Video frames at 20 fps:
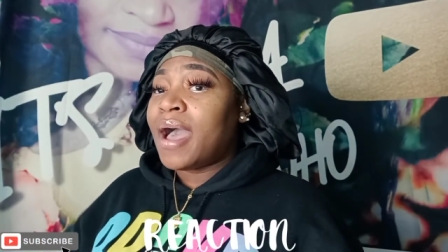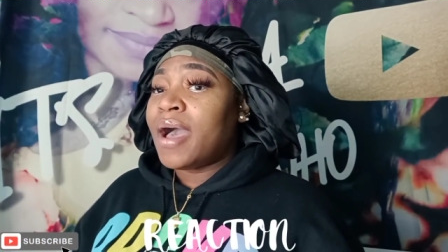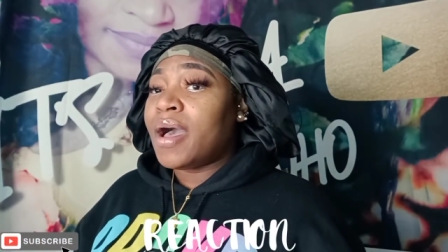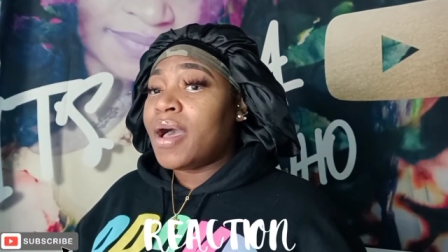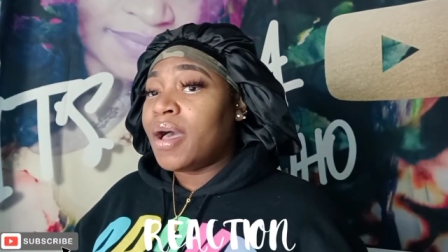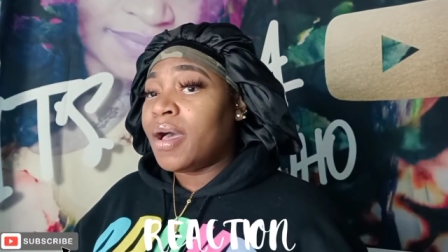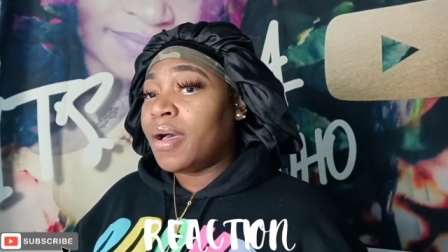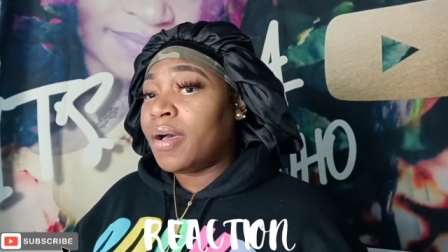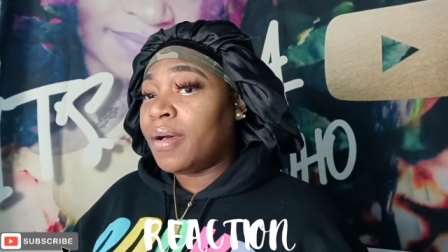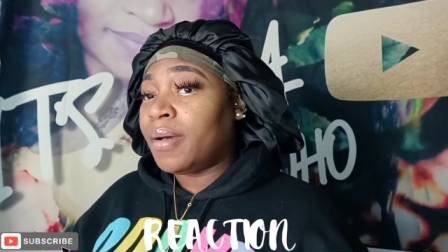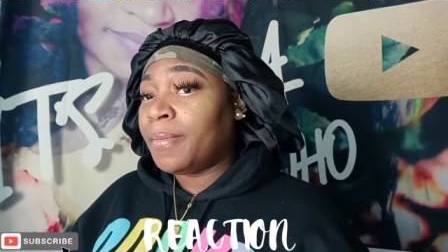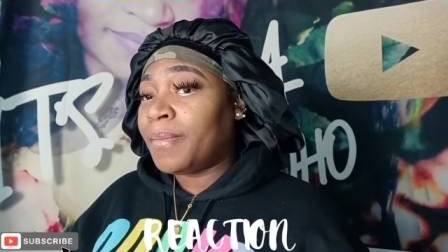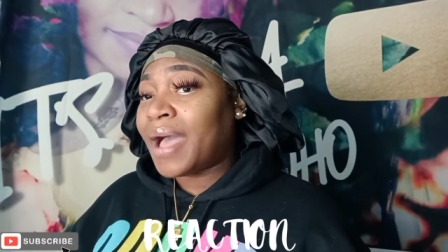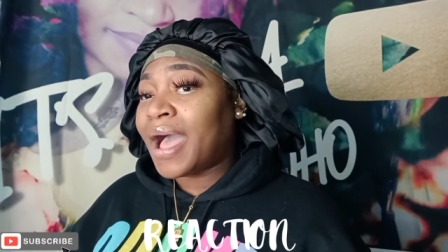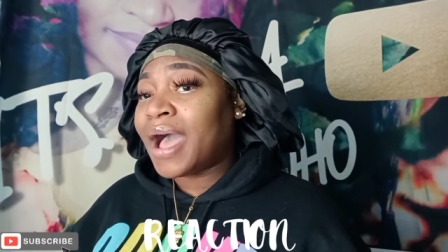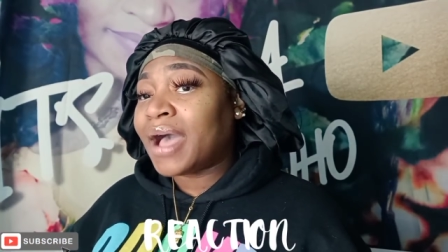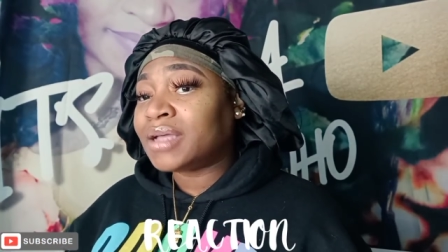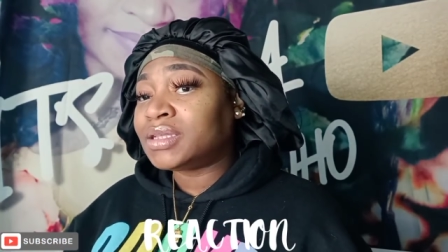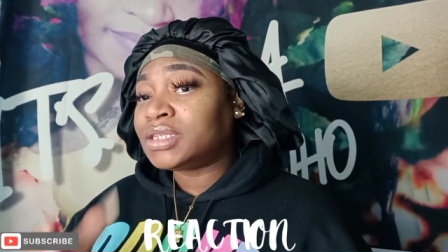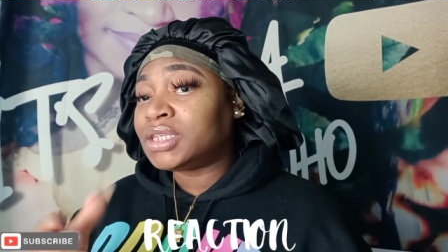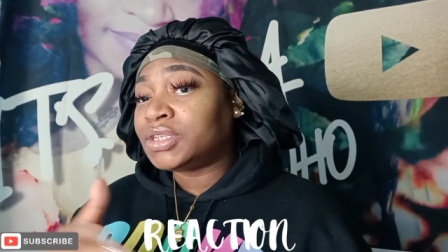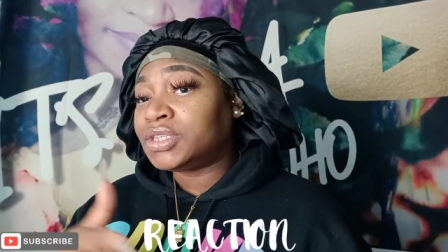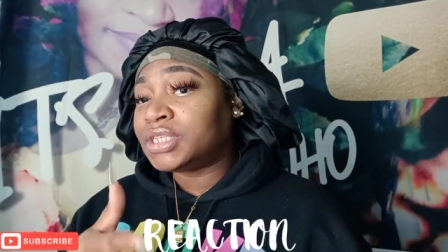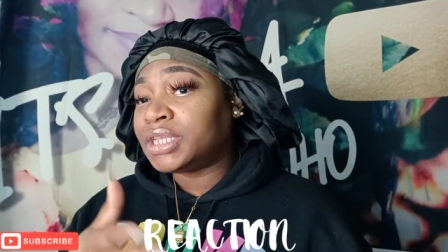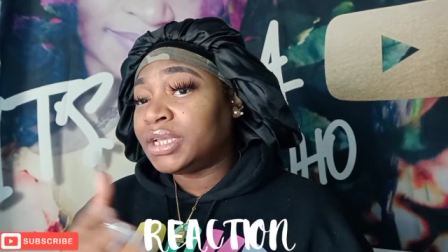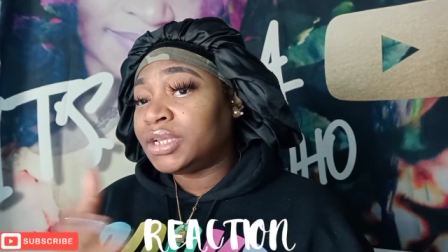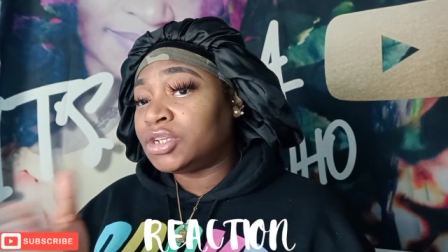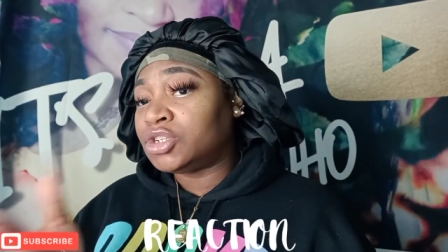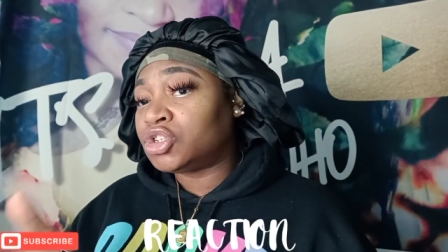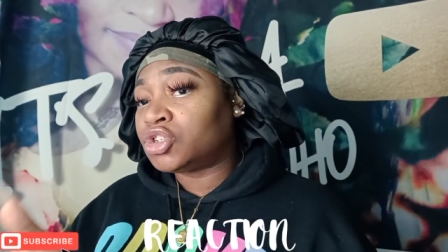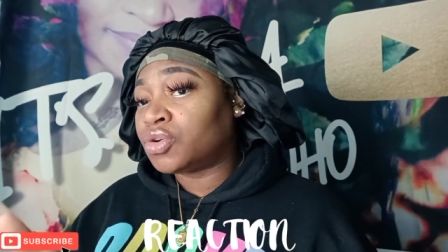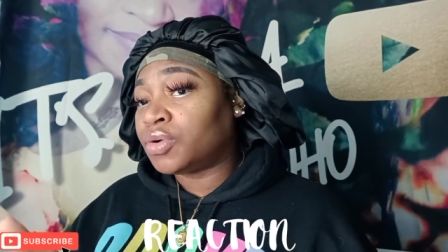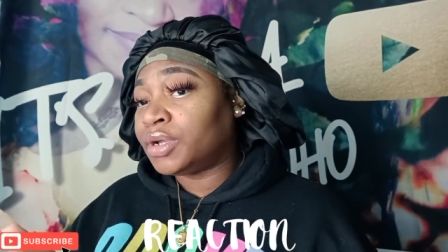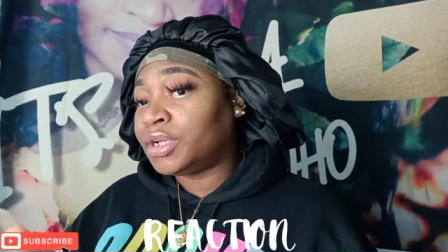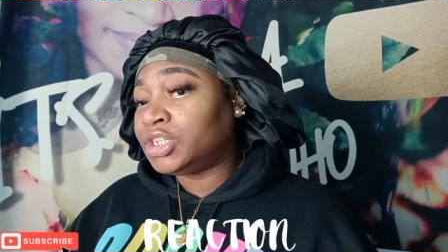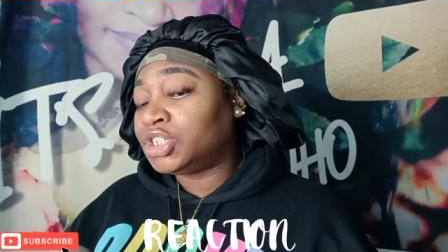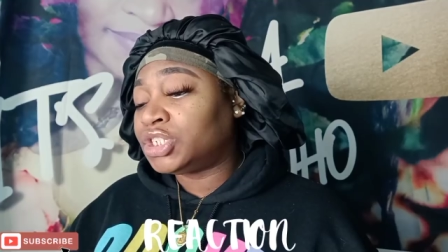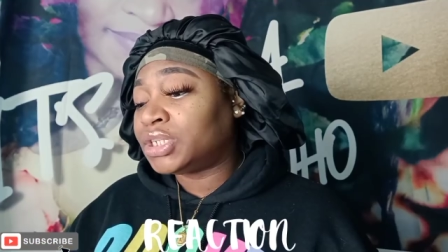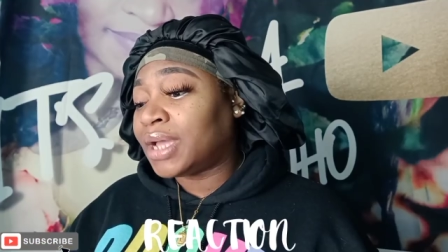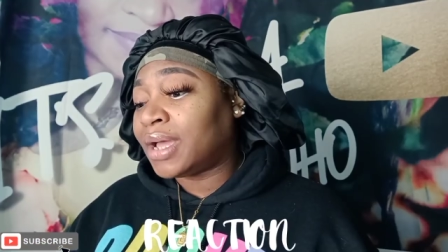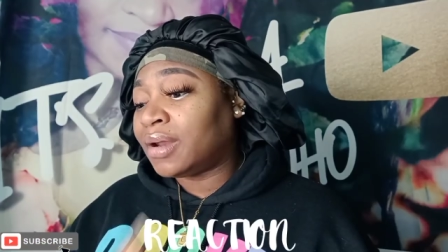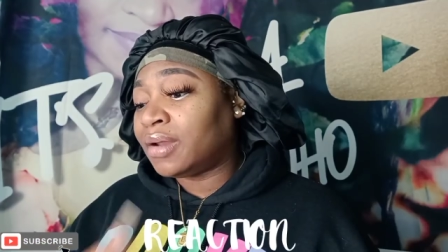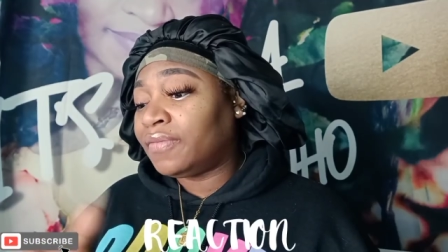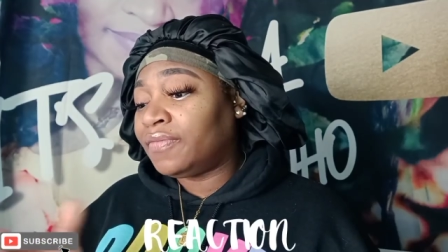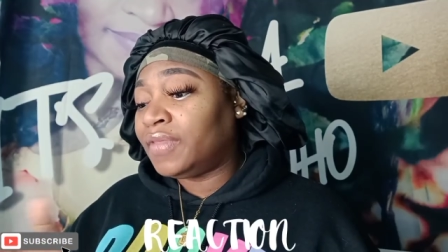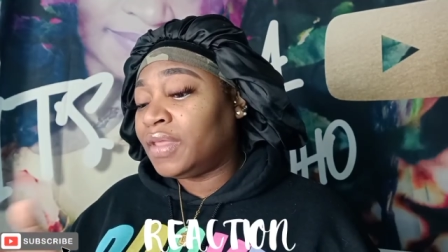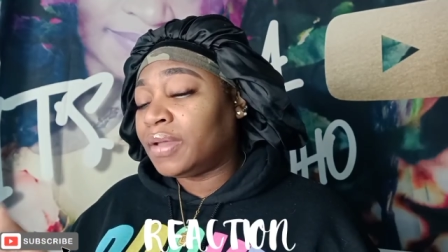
Um, I also seen a screenshot of